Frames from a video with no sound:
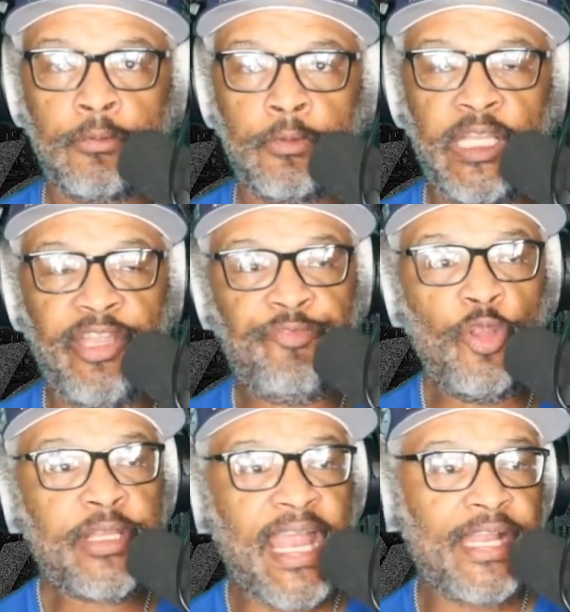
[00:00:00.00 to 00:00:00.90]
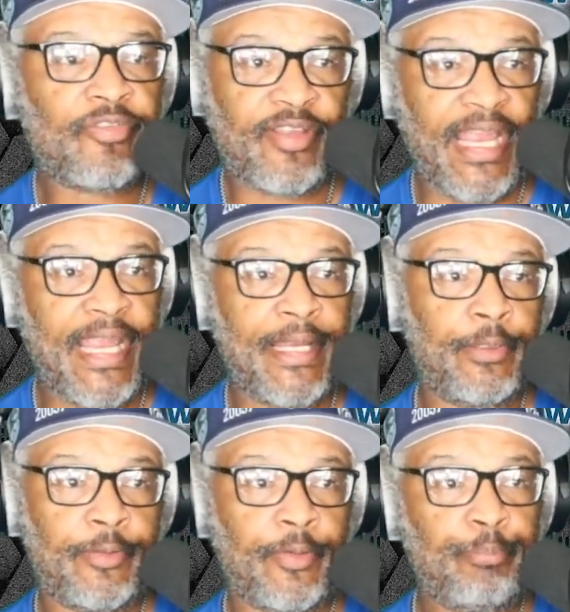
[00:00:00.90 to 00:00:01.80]
If you can't
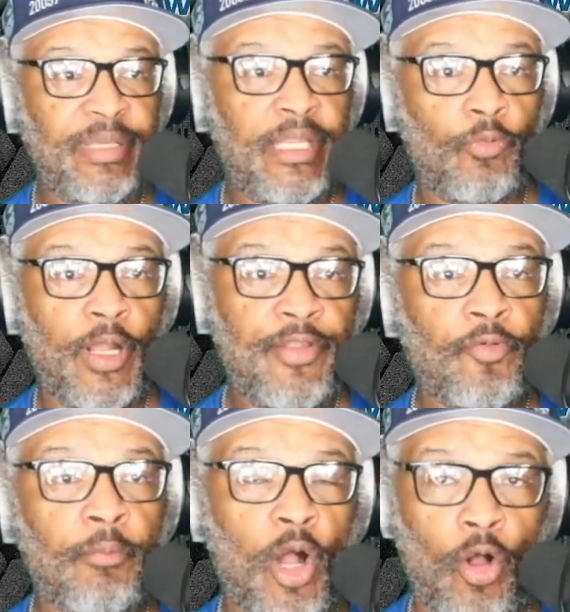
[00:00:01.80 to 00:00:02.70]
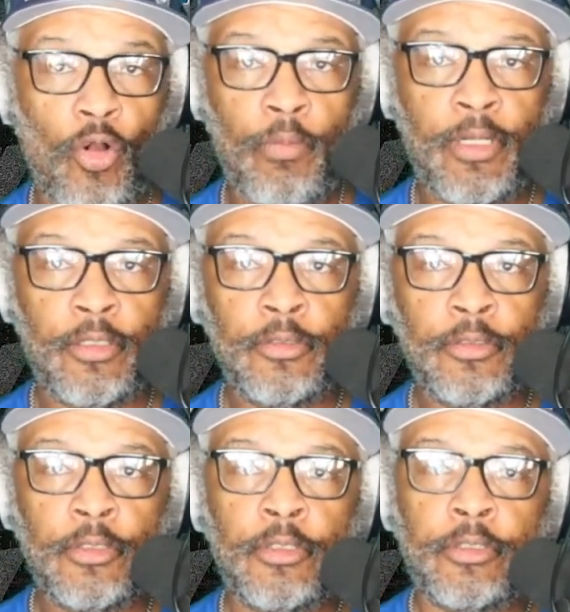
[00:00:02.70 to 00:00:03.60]
stand to be away from home,
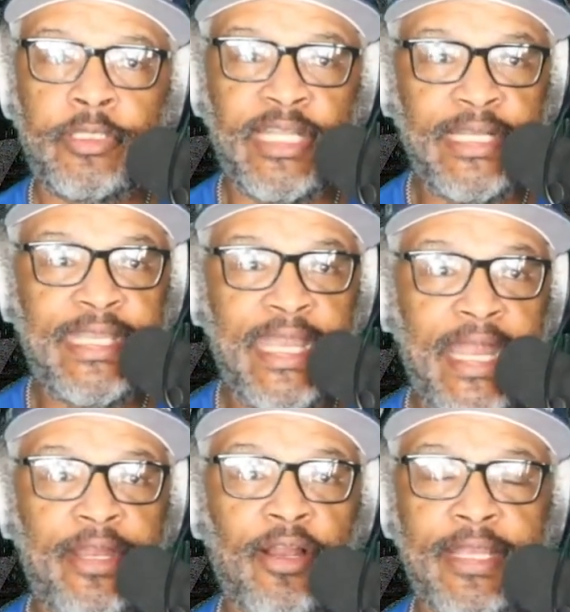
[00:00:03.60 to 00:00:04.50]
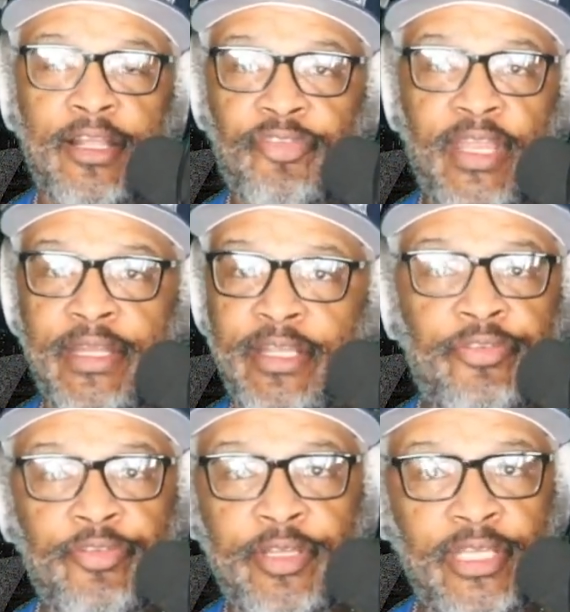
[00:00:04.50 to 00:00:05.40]
then again, like I said,
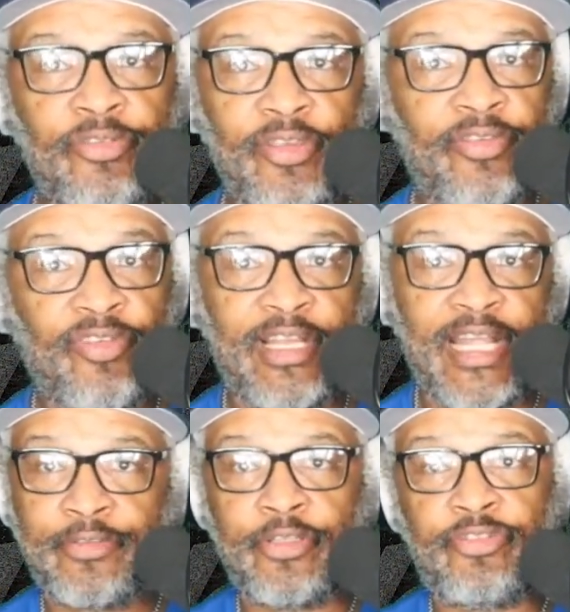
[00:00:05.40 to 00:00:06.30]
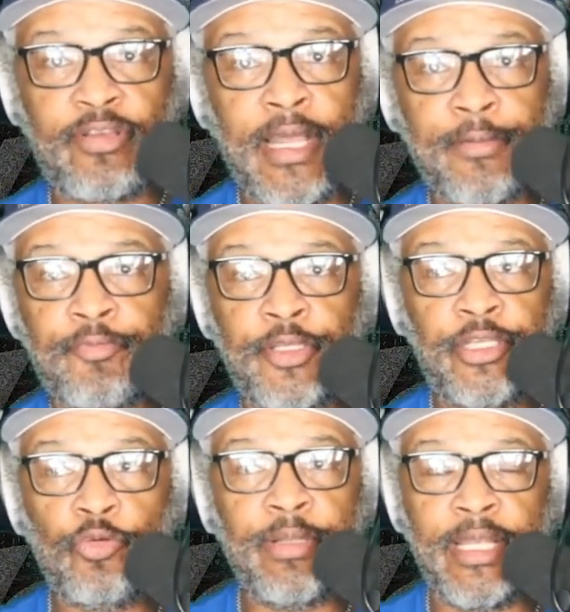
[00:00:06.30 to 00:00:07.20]
this is not the job for
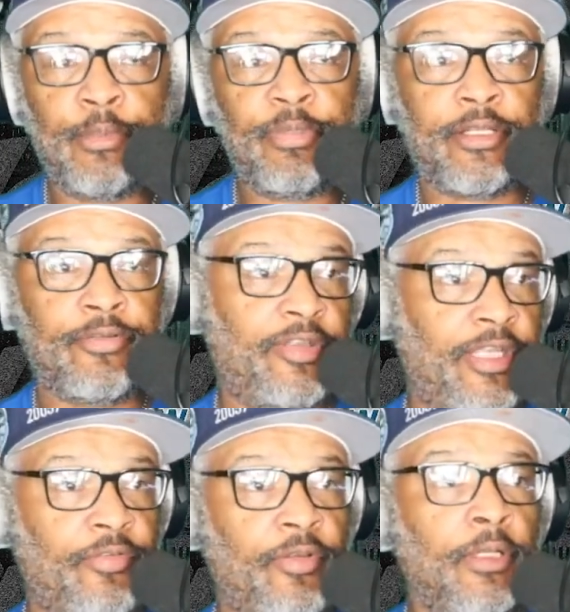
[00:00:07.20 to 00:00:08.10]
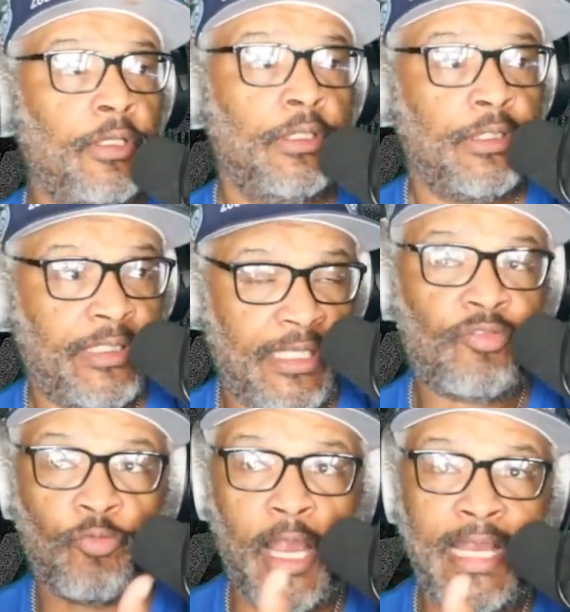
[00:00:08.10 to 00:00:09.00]
you, man, because this
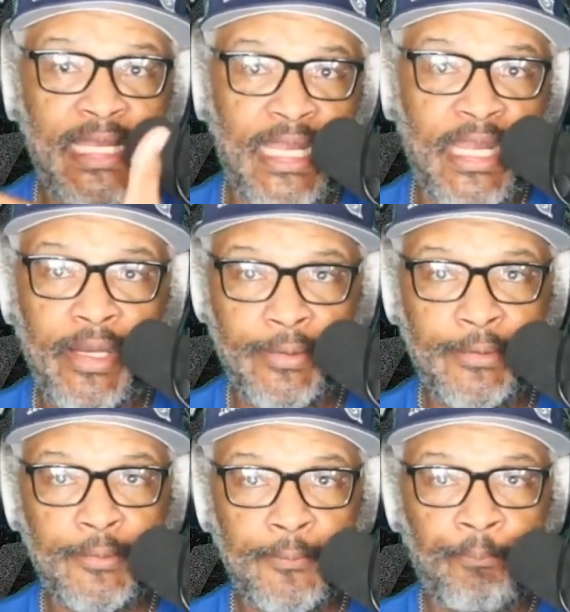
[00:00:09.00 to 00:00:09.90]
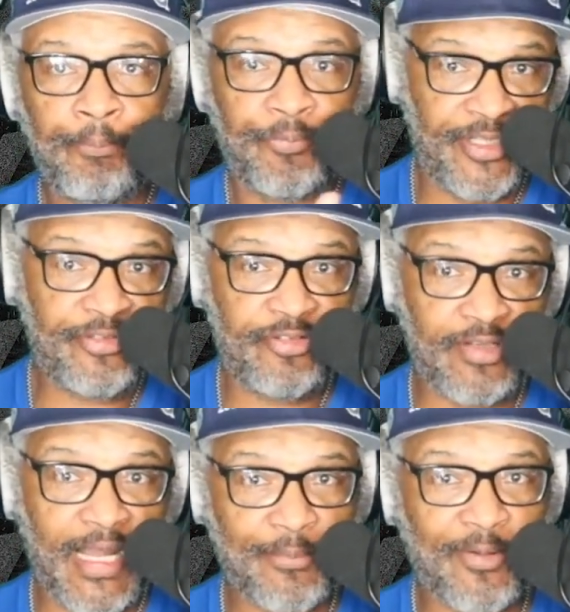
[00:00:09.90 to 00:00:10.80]
right here, this
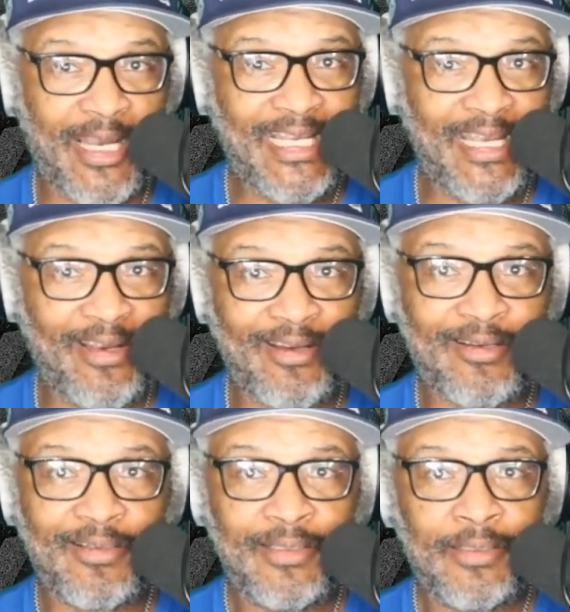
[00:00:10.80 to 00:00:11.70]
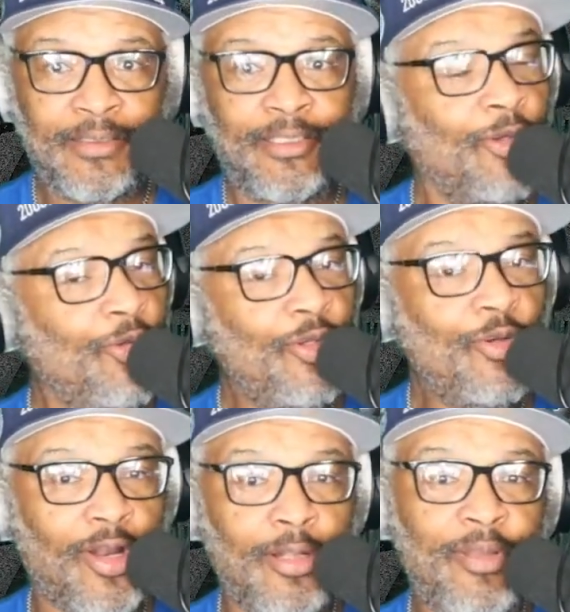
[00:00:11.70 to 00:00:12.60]
job right here, you
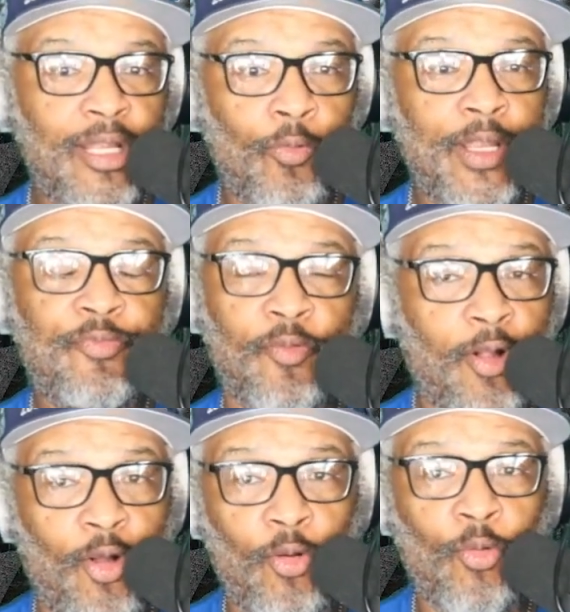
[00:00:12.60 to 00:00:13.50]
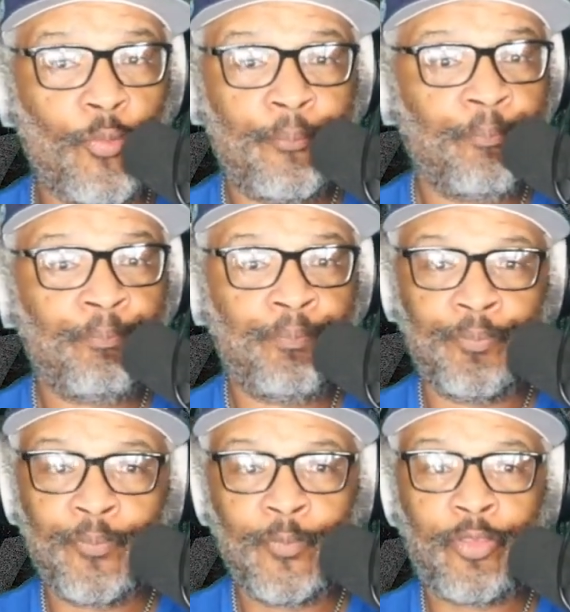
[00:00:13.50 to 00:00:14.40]
gonna be away from home
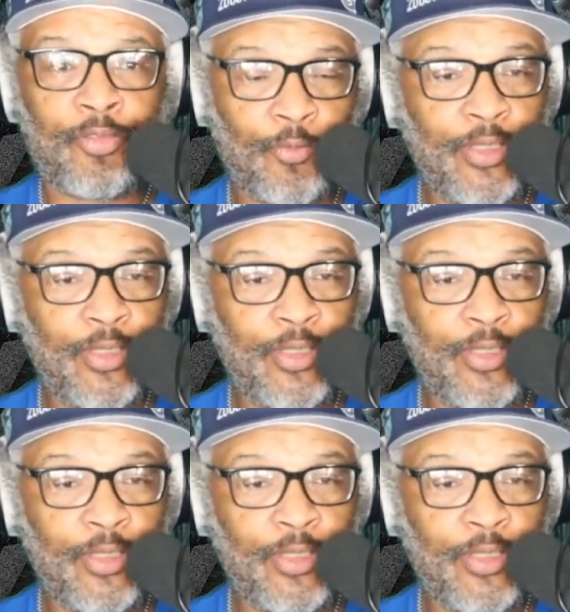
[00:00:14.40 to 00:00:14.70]
2